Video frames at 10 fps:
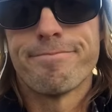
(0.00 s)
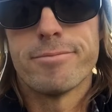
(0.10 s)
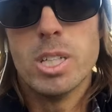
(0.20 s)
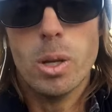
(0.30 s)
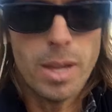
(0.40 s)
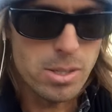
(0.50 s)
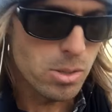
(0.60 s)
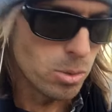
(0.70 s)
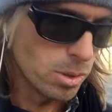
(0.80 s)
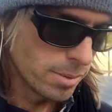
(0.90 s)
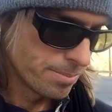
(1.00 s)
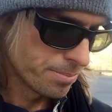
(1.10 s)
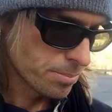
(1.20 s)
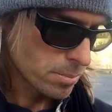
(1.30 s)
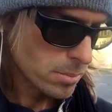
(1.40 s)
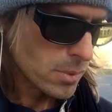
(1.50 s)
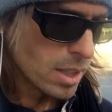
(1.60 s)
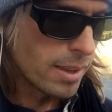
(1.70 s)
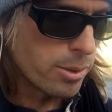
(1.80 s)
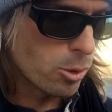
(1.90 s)
You know that story.
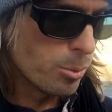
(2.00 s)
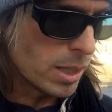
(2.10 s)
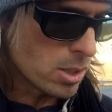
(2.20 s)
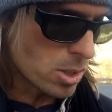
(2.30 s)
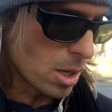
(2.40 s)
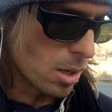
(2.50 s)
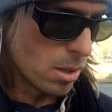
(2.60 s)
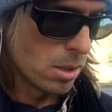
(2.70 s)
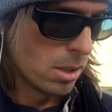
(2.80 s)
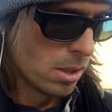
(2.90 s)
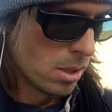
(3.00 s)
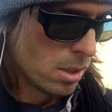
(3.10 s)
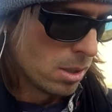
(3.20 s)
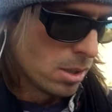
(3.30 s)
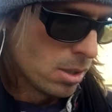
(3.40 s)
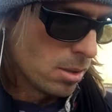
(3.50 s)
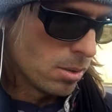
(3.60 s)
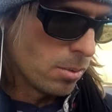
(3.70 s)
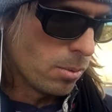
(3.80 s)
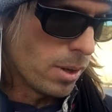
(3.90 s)
They threw me in jail
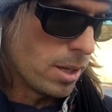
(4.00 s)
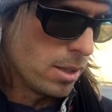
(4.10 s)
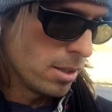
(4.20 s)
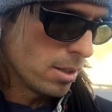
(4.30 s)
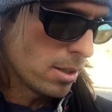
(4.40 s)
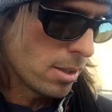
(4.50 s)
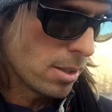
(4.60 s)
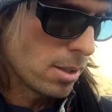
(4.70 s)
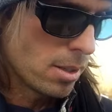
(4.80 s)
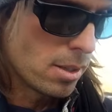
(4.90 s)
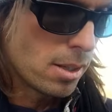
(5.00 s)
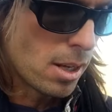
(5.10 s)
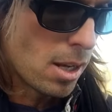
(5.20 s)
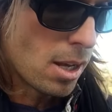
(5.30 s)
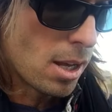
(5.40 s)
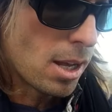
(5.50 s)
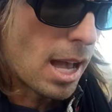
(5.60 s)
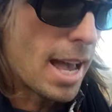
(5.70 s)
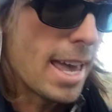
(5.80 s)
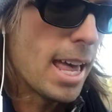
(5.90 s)
when
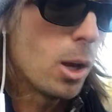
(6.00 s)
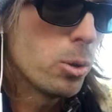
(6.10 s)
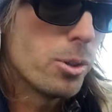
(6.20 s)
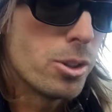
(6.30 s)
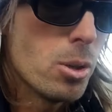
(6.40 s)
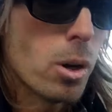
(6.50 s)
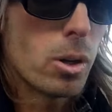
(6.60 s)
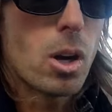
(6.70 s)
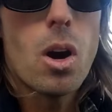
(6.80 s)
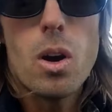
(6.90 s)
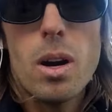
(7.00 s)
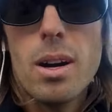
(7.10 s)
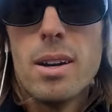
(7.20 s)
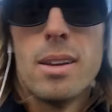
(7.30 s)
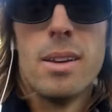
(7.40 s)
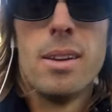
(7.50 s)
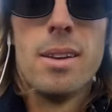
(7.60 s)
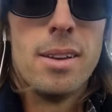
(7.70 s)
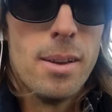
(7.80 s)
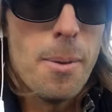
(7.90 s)
I held onto her car
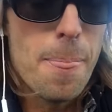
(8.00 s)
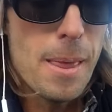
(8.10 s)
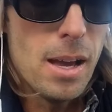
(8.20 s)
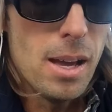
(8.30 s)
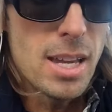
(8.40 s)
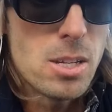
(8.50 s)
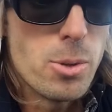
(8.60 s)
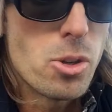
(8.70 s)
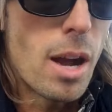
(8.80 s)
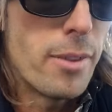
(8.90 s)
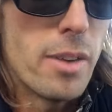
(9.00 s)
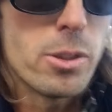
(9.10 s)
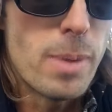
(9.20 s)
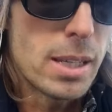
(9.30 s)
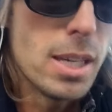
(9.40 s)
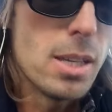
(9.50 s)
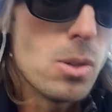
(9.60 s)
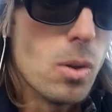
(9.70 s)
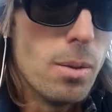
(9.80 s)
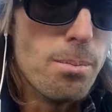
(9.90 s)
uh, as she was driving off with my kids
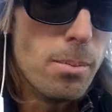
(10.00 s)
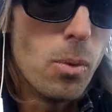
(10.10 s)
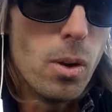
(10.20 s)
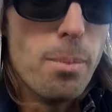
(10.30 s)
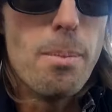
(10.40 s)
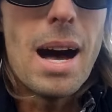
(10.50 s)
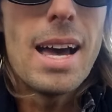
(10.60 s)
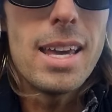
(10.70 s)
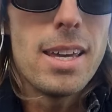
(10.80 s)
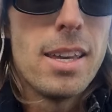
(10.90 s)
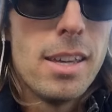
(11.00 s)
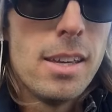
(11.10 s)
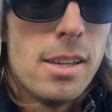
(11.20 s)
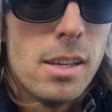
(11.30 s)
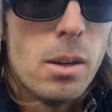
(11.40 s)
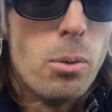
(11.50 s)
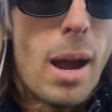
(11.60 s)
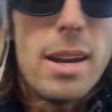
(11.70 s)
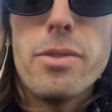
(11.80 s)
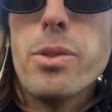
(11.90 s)
on on my
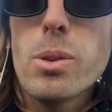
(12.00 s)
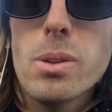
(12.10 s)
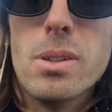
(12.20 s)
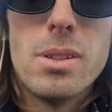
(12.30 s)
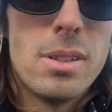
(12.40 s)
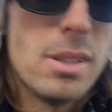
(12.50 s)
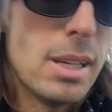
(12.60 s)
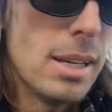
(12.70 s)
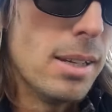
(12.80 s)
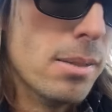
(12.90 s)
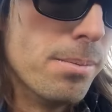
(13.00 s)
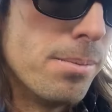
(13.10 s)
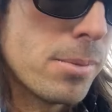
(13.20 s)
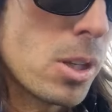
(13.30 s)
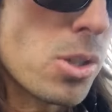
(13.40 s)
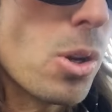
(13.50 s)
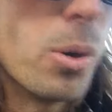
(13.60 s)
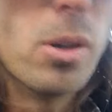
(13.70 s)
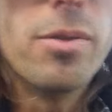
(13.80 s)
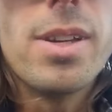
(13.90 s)
rightful um,
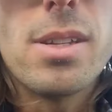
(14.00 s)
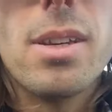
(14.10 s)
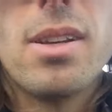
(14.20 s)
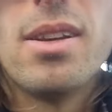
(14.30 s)
custodial visit,